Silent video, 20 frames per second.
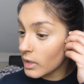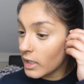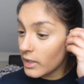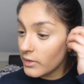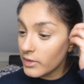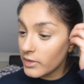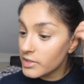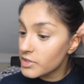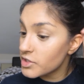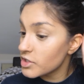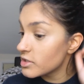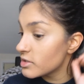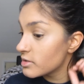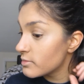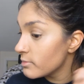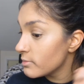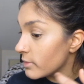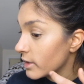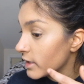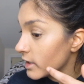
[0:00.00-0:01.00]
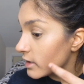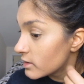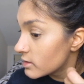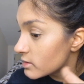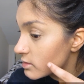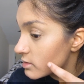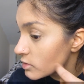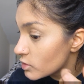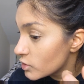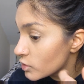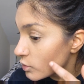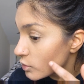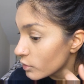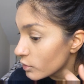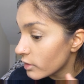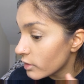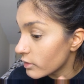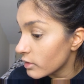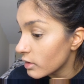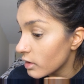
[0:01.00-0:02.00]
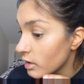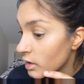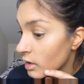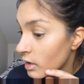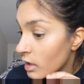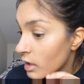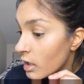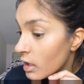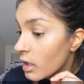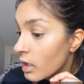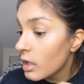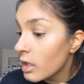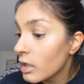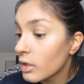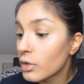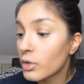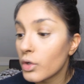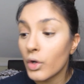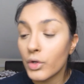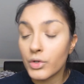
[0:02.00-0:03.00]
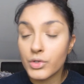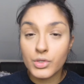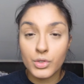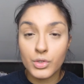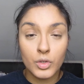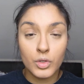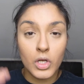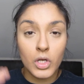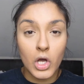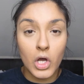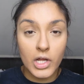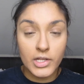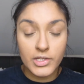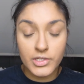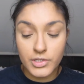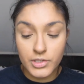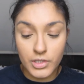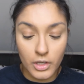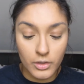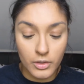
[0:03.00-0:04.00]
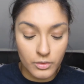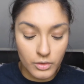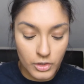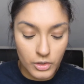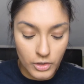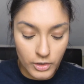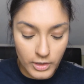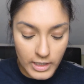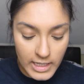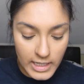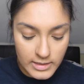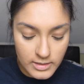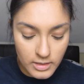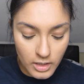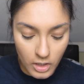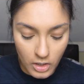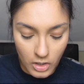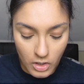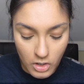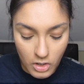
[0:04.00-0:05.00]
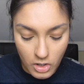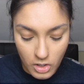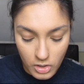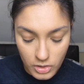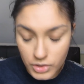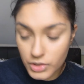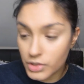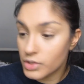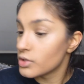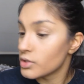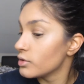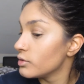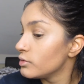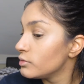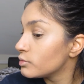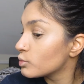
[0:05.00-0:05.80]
And this just makes sure that the contour lines don't look as harsh.